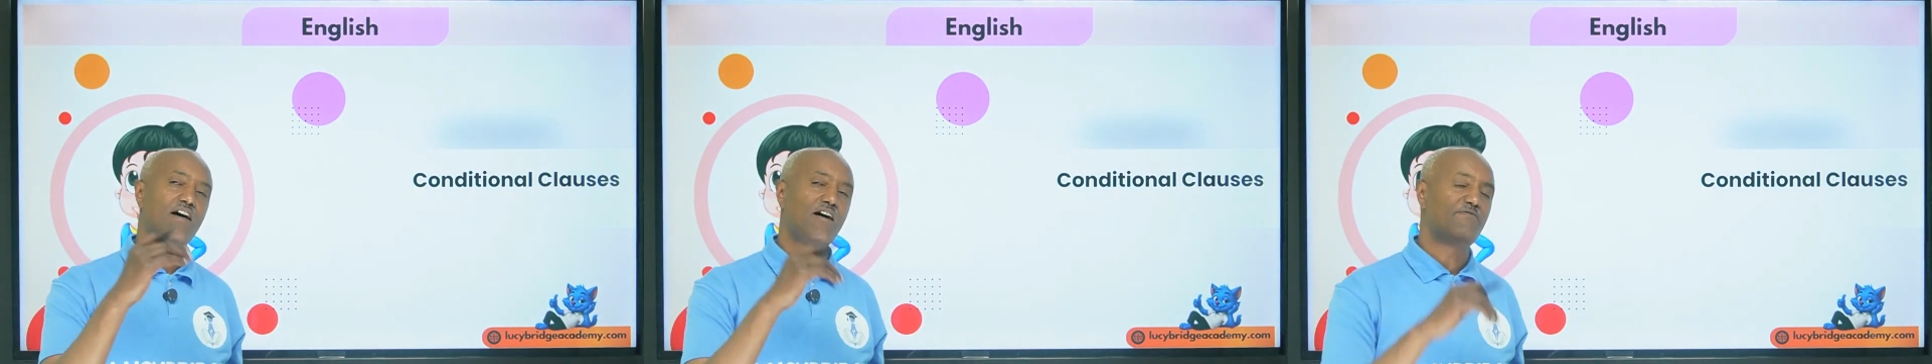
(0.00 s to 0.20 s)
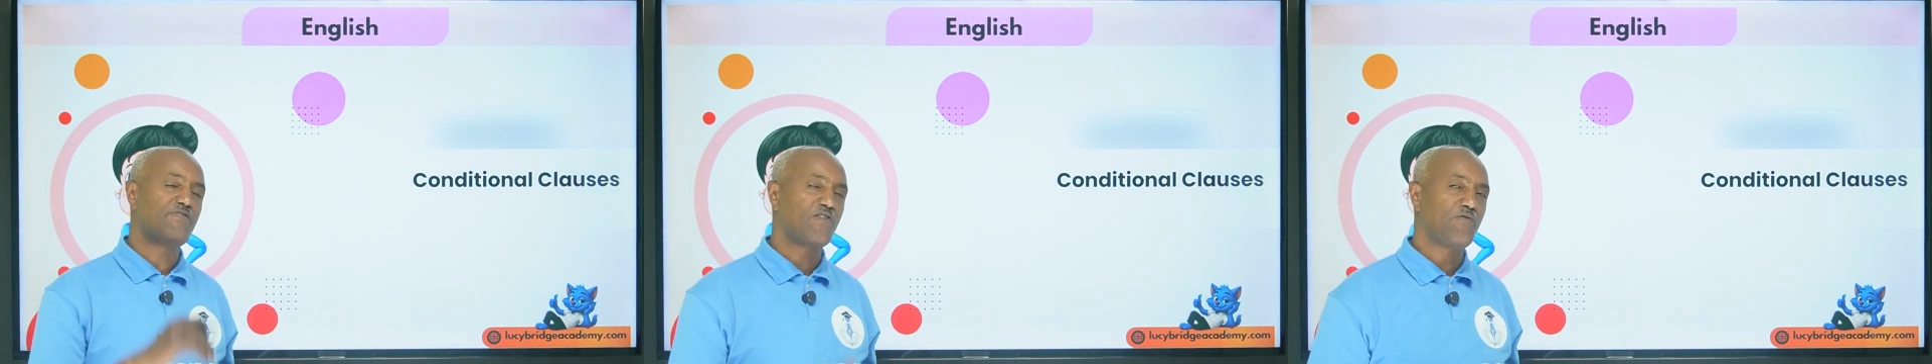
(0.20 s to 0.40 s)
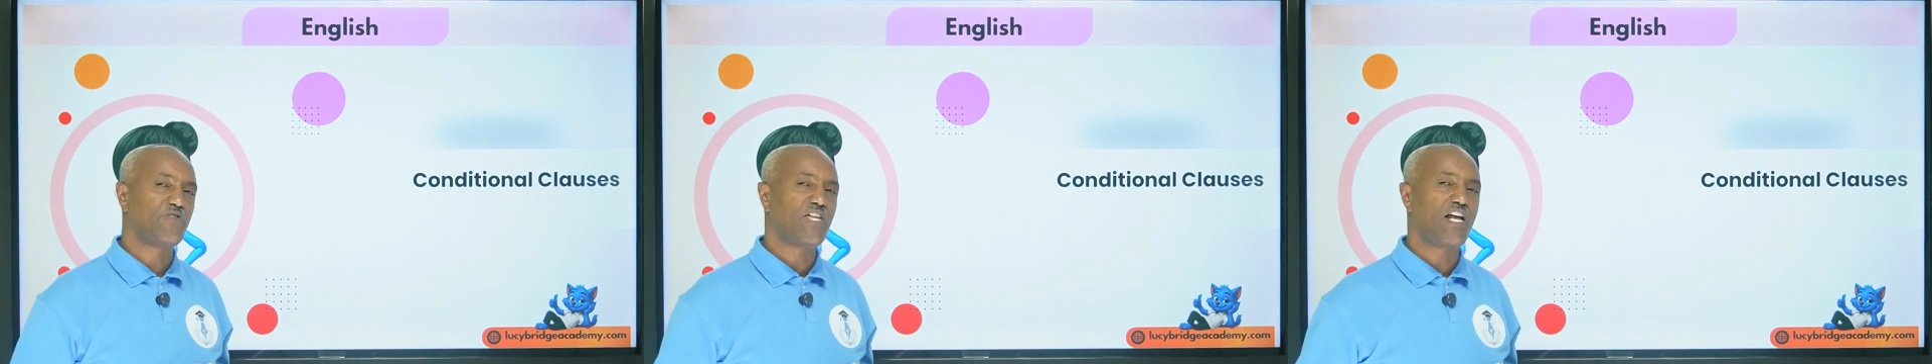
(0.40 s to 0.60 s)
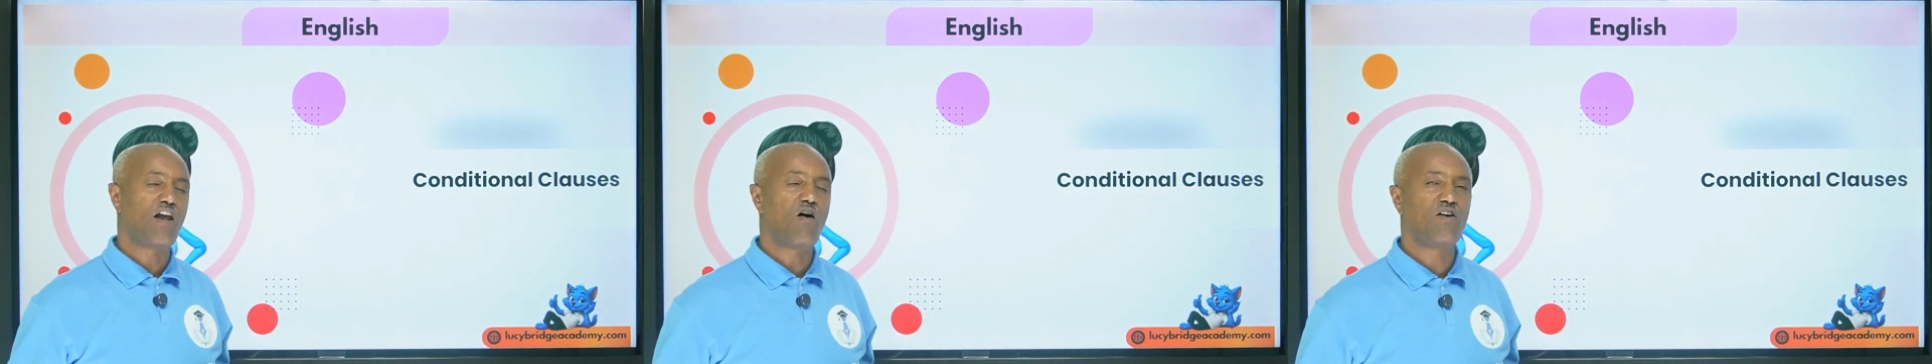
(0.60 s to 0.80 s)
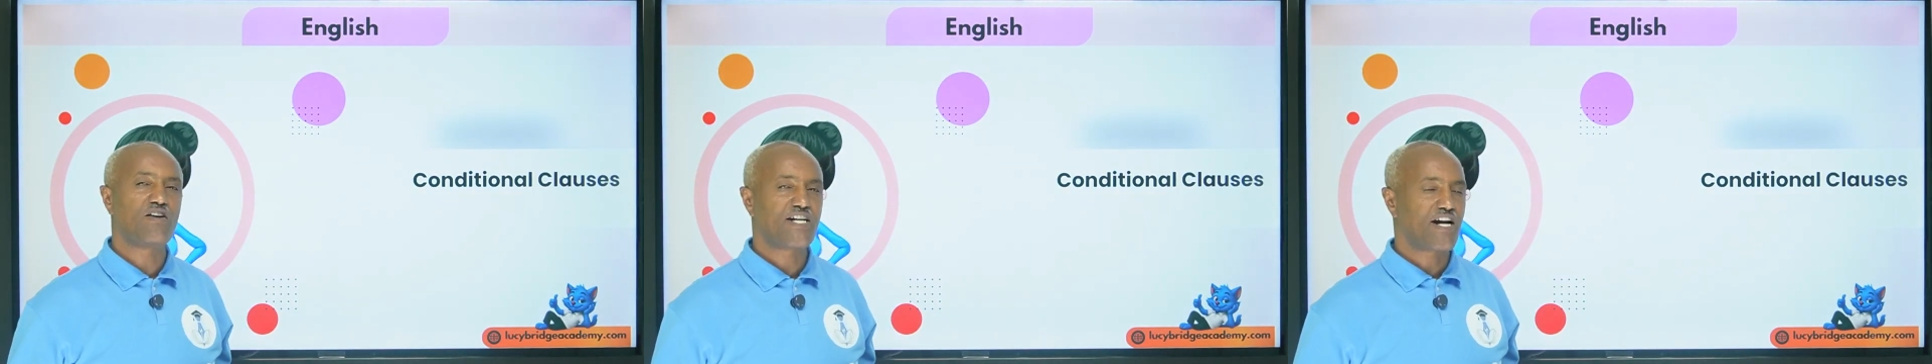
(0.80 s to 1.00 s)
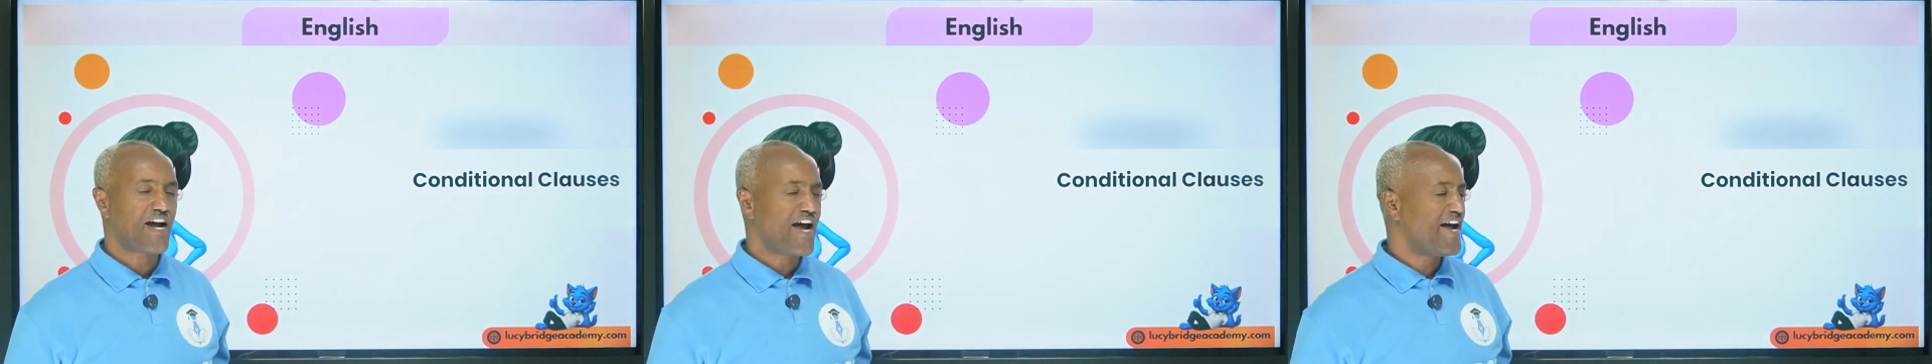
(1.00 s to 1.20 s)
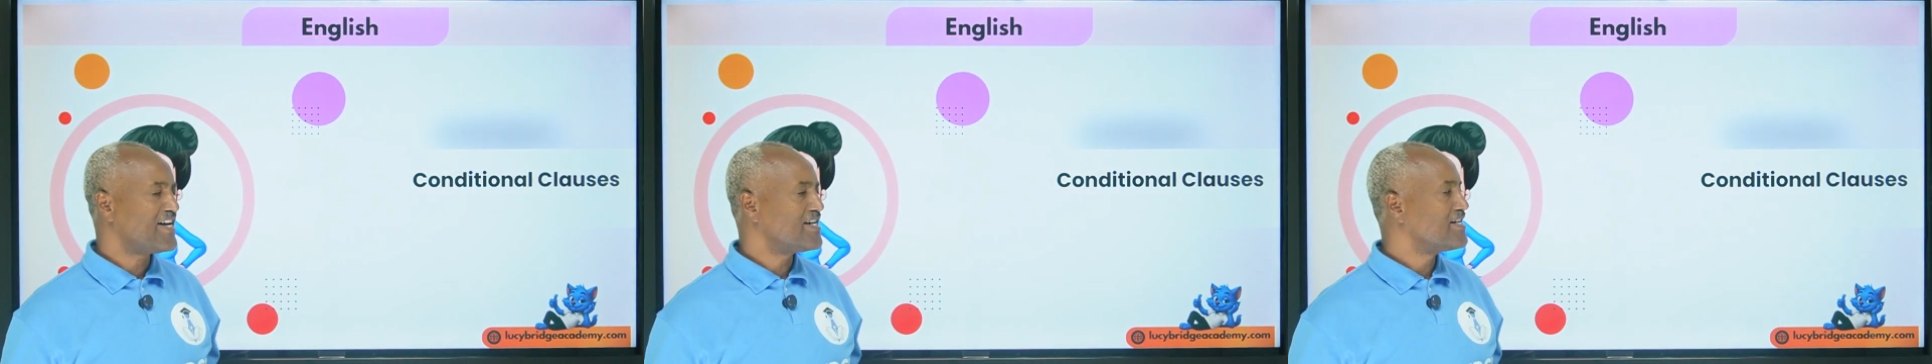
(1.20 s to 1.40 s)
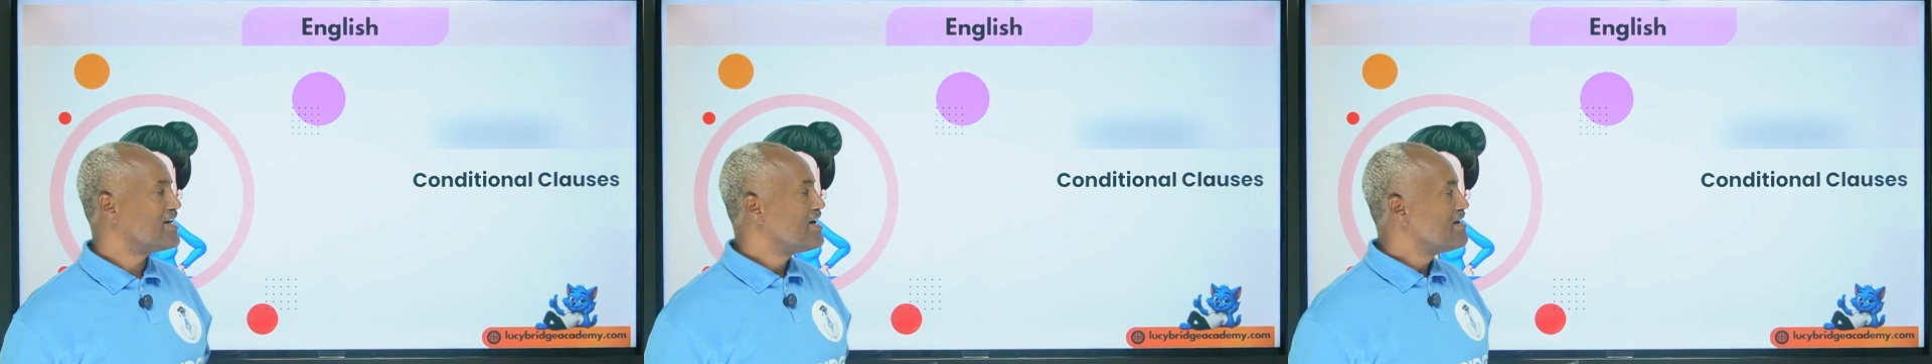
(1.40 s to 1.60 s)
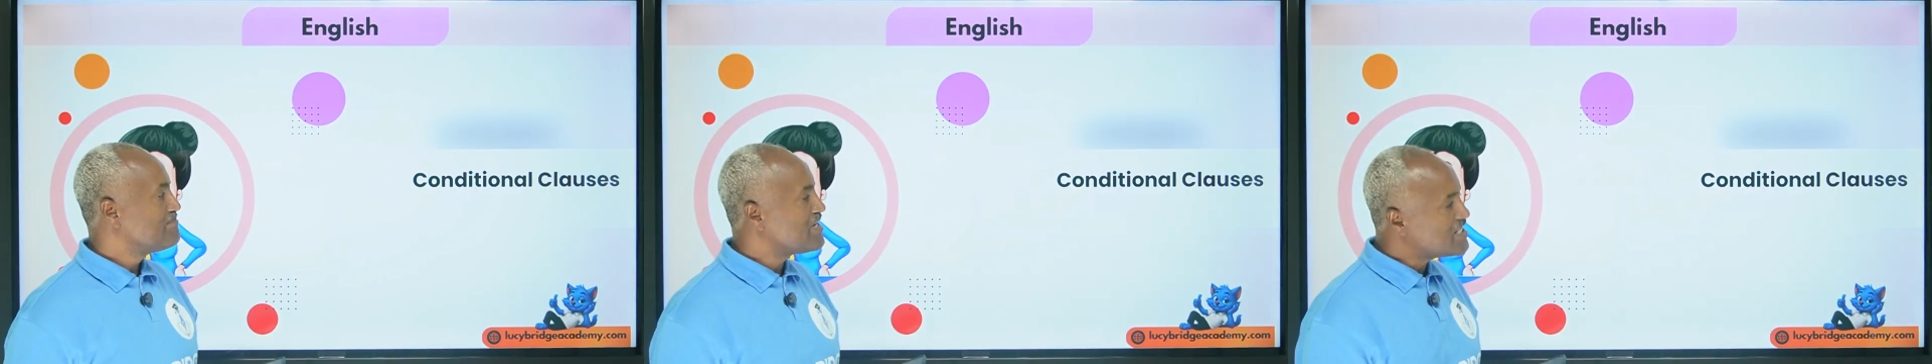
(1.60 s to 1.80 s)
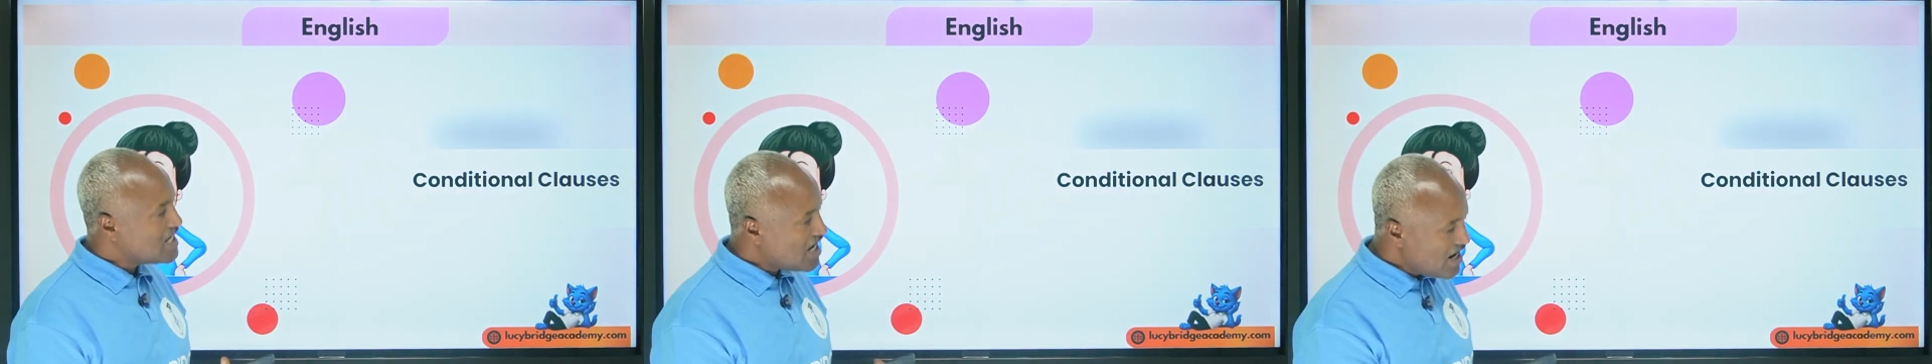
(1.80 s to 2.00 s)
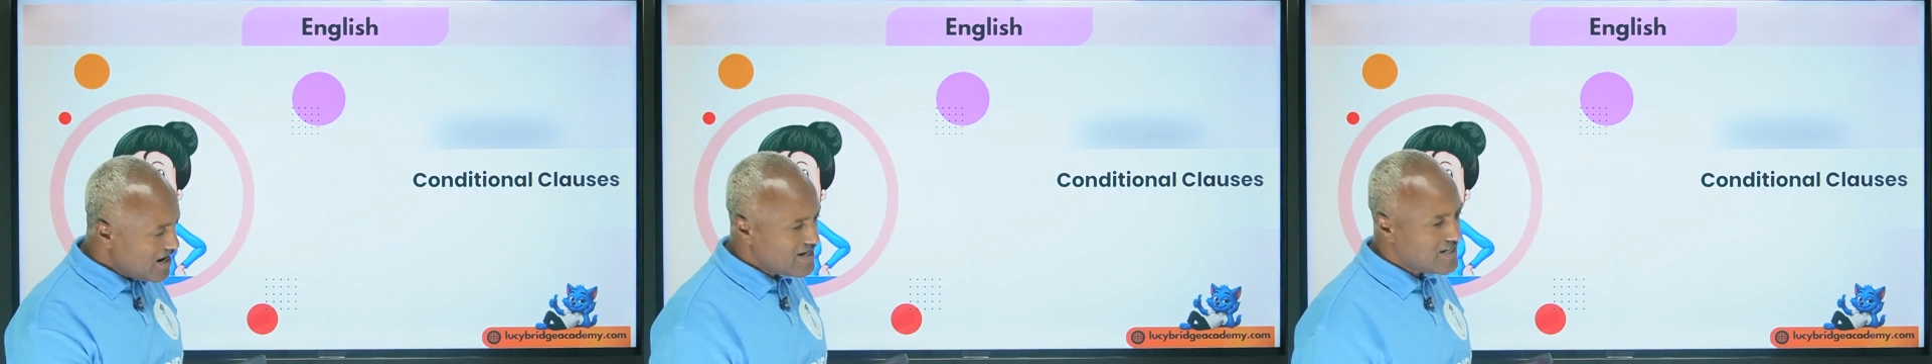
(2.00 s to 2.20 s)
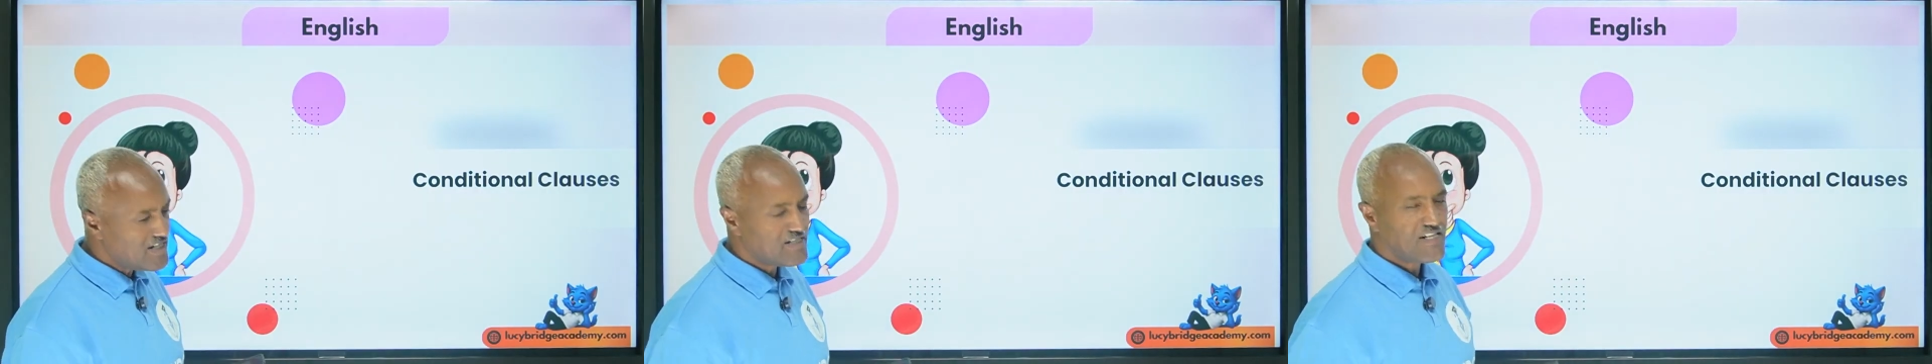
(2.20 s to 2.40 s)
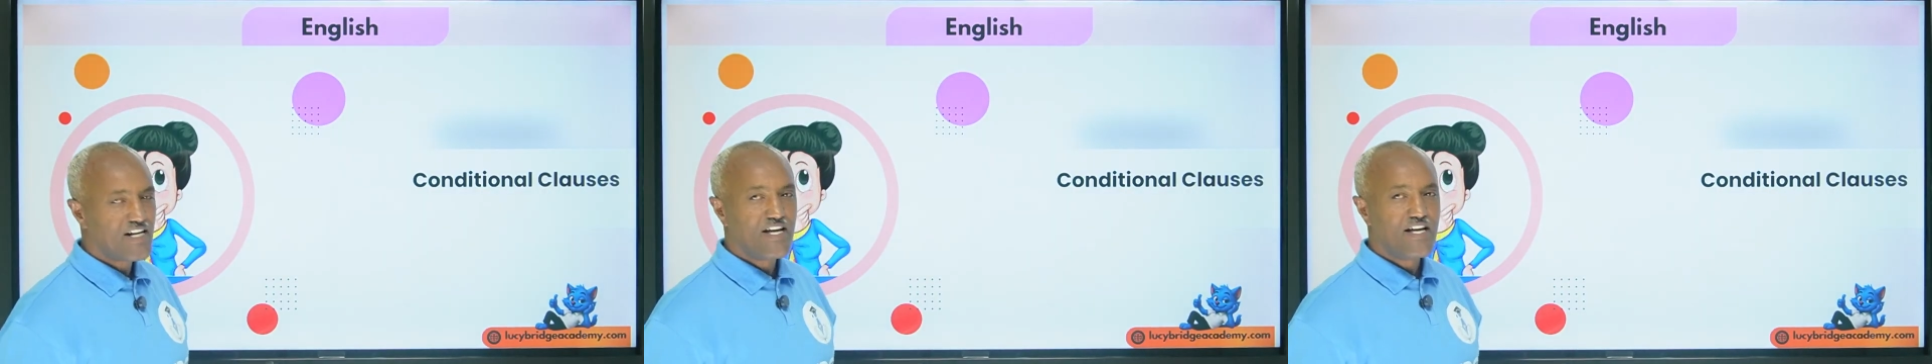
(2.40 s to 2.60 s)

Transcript: from the lower grade. But here